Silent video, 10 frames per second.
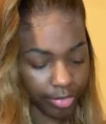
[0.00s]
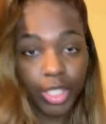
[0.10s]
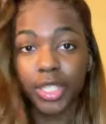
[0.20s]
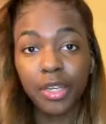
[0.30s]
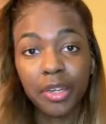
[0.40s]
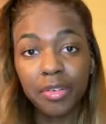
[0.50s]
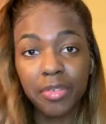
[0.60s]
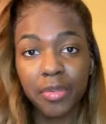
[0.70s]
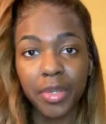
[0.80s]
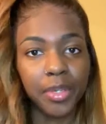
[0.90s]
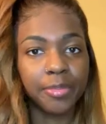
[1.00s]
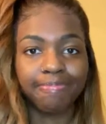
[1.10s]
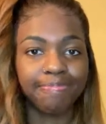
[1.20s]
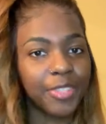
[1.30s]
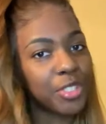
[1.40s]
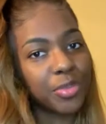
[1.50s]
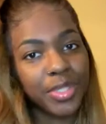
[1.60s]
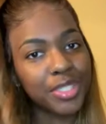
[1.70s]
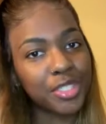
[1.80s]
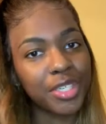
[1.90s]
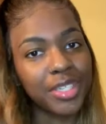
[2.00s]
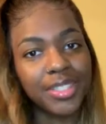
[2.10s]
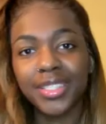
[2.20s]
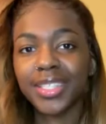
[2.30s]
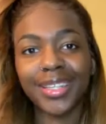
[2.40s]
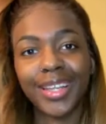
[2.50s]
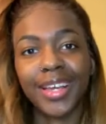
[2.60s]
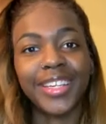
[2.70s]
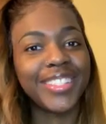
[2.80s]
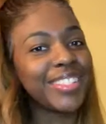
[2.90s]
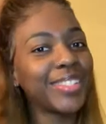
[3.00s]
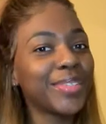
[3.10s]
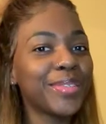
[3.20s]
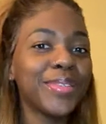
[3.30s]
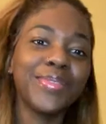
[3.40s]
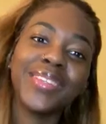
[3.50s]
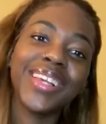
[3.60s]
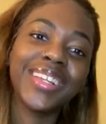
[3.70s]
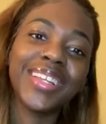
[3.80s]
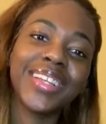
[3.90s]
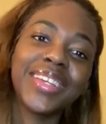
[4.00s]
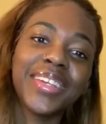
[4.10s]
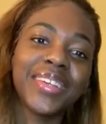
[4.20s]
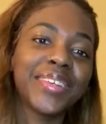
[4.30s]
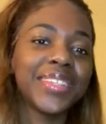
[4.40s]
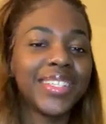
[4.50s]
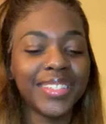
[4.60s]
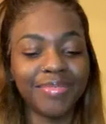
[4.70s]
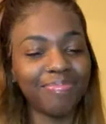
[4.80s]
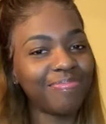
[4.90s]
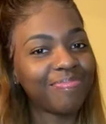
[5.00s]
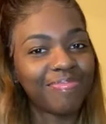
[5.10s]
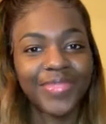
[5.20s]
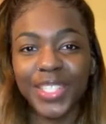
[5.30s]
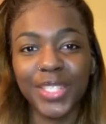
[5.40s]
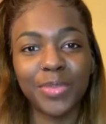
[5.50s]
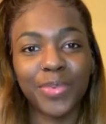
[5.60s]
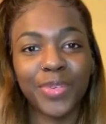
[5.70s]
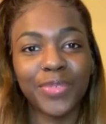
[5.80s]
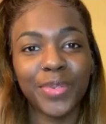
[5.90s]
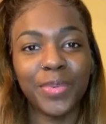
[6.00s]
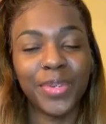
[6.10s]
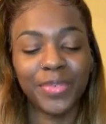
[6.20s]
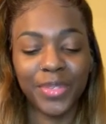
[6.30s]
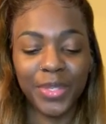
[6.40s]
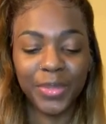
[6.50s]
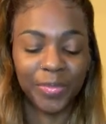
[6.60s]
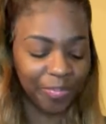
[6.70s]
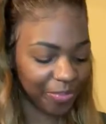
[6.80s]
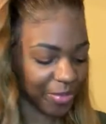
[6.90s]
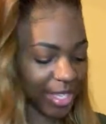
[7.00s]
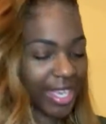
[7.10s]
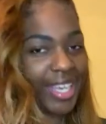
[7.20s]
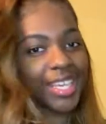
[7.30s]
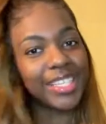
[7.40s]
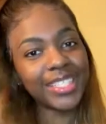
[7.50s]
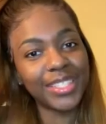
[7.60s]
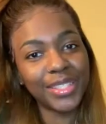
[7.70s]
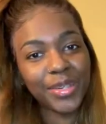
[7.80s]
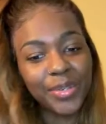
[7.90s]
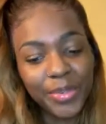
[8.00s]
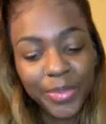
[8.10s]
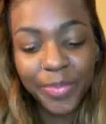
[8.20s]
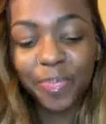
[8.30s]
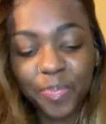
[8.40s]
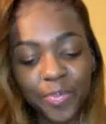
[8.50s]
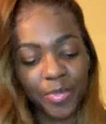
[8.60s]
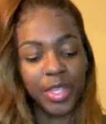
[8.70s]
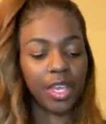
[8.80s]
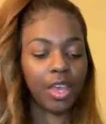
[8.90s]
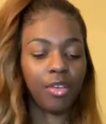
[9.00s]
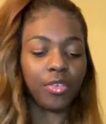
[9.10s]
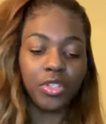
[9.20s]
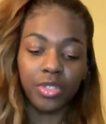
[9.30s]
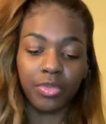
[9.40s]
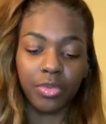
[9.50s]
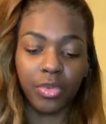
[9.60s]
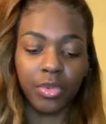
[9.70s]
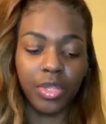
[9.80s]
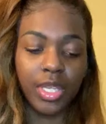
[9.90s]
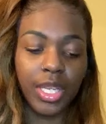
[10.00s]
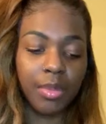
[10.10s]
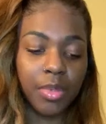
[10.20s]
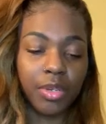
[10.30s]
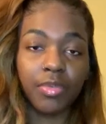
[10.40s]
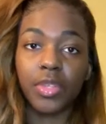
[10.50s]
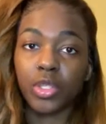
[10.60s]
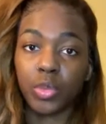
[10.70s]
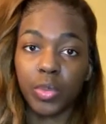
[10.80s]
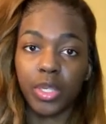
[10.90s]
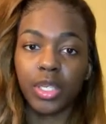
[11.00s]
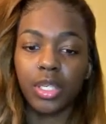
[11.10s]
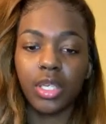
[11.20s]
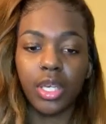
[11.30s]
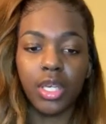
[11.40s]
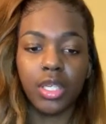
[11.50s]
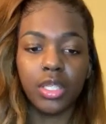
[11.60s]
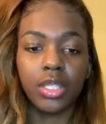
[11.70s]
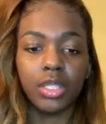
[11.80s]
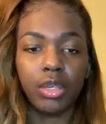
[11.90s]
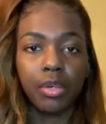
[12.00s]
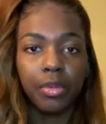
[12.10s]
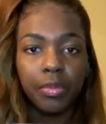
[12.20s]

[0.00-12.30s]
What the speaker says: It's hair everywhere. This wig sheds a lot. So if you like a lot of hair, then this is the perfect wig for you. So, first of all, the name of this wig is,